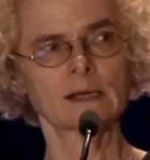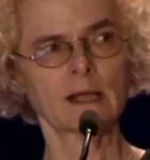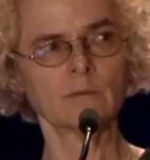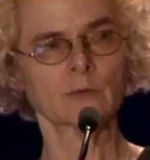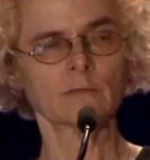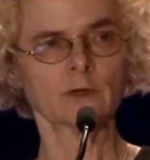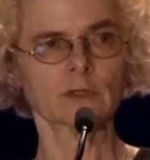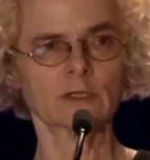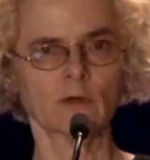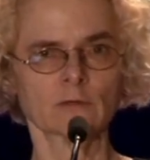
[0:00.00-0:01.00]
help
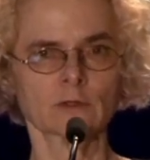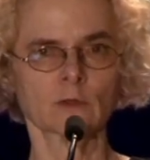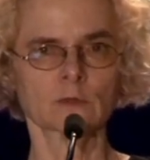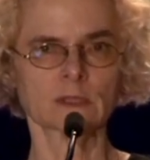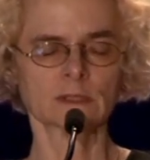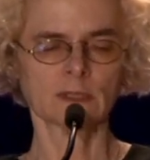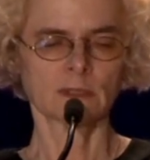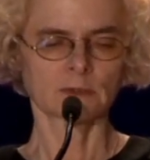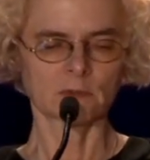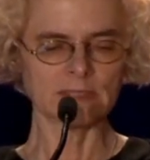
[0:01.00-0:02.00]
revert the overdose?
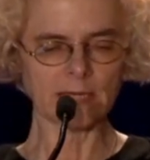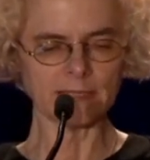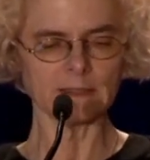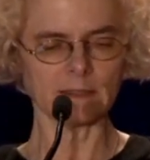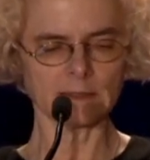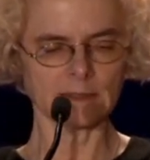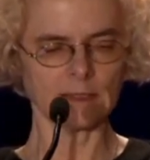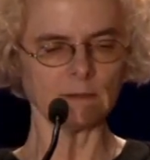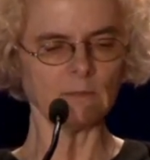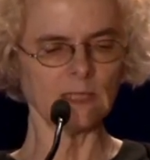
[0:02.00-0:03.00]
So in science, there's the
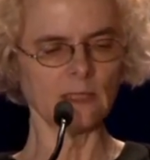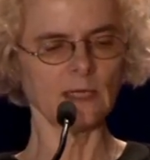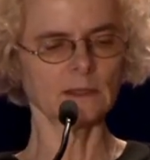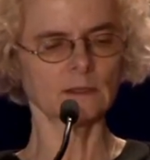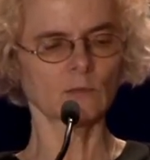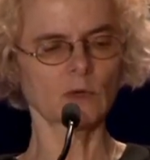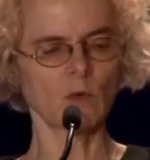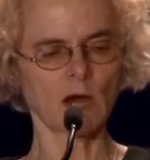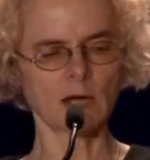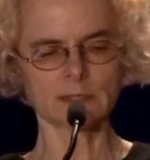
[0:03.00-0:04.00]
immediate
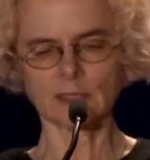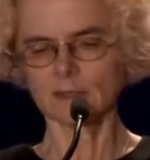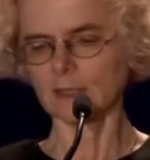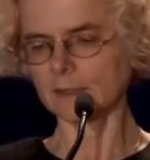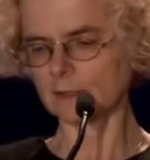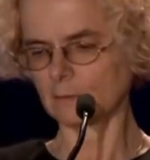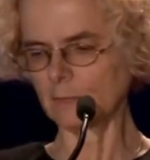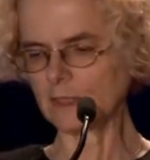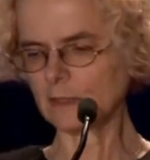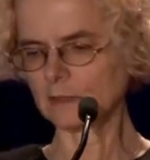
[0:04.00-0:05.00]
rewards, the
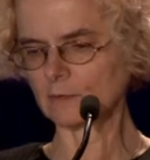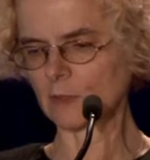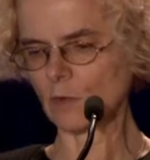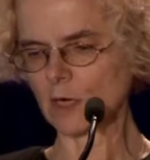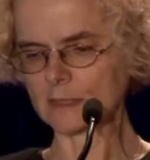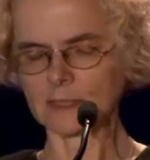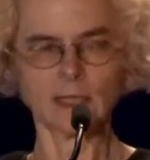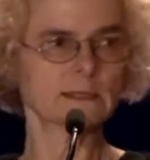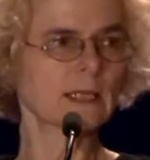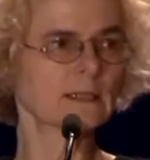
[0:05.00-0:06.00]
intermediate rewards,
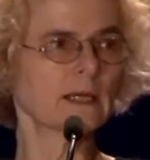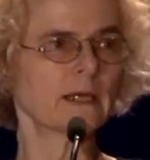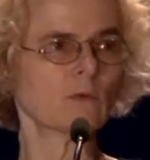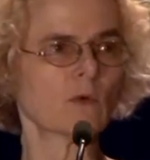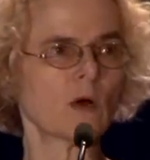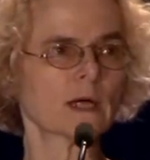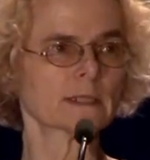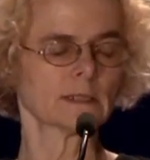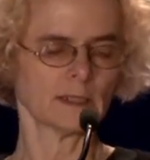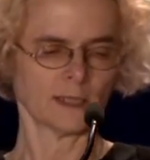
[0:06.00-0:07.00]
and the delayed
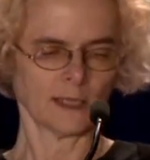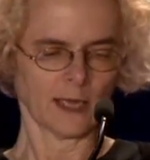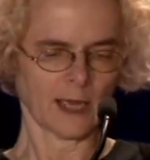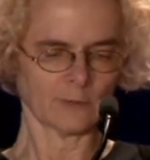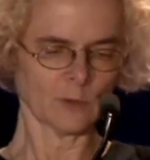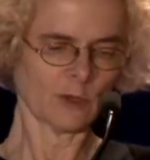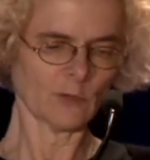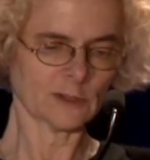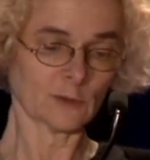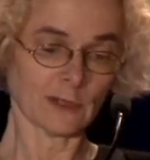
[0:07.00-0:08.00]
rewards. And we
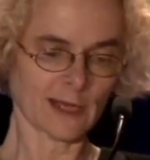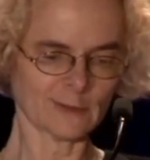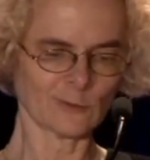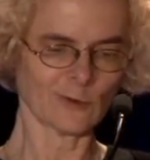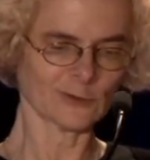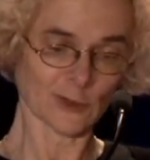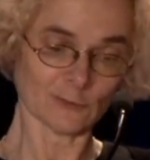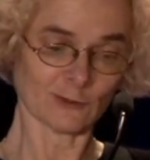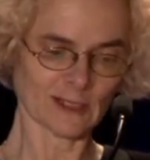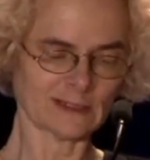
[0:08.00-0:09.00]
always don't like to go
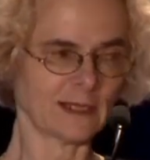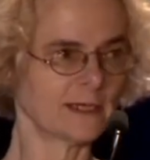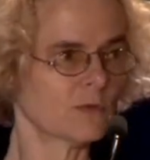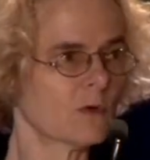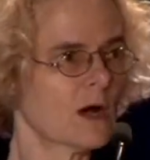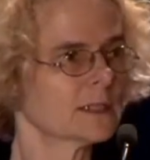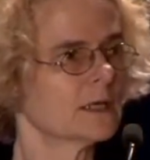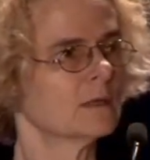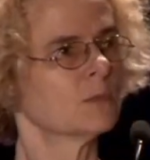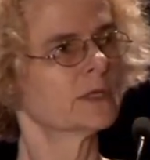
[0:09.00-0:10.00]
just for the delayed rewards.
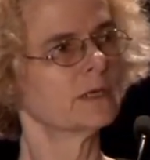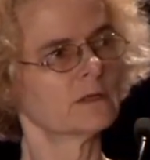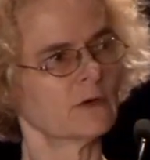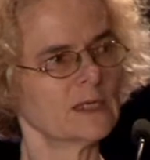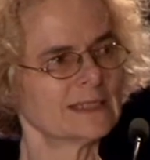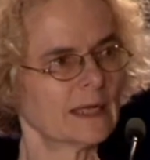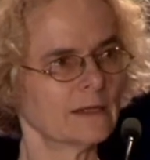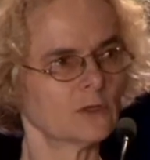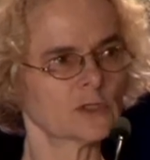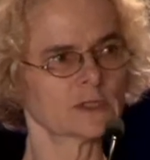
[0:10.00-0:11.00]
But here there is
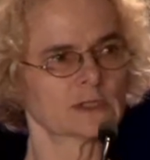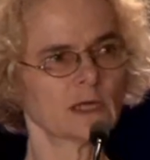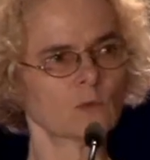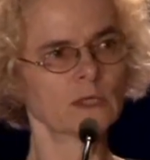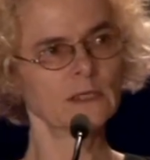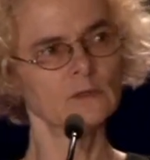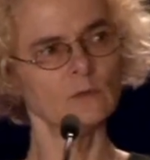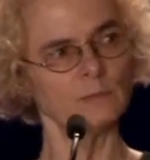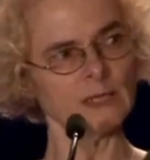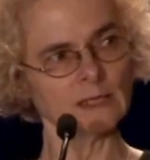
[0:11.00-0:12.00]
an urgency, and we need
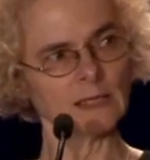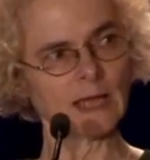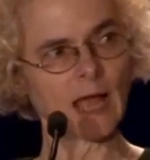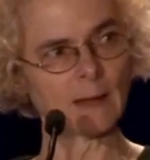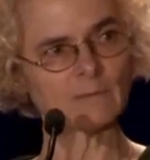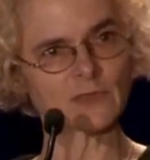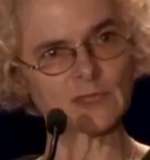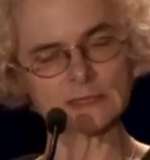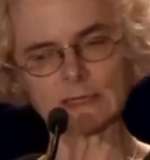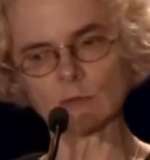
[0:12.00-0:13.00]
to bring up
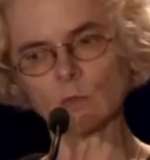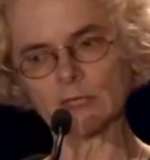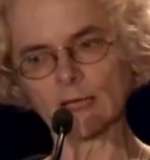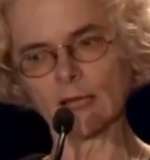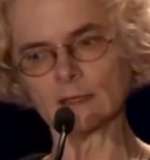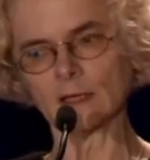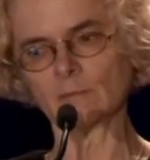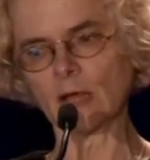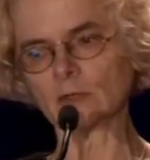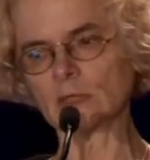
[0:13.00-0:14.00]
things that we can
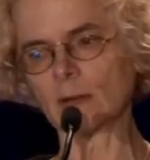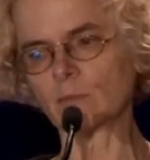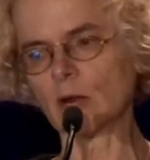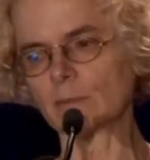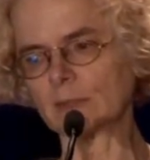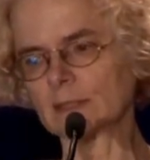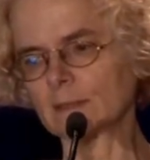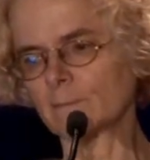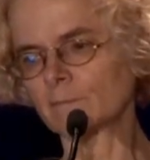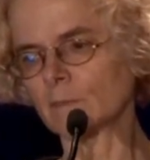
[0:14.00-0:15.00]
mount up rapidly.